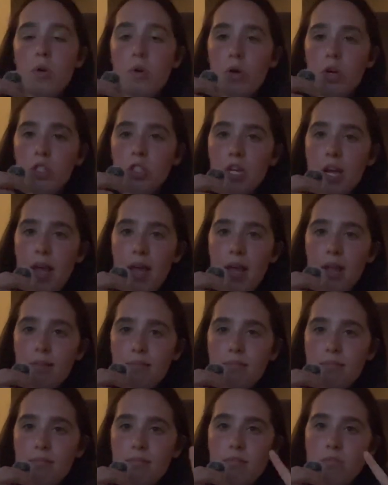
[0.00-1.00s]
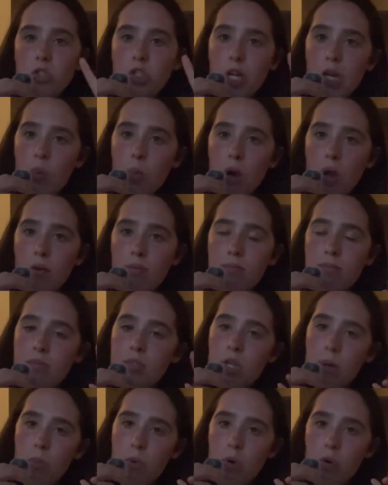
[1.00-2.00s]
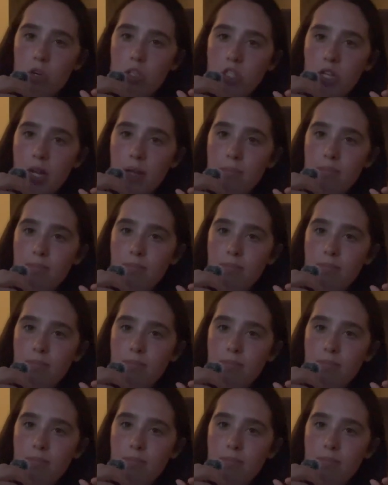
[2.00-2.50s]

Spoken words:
crochet, chain 1, double crochet,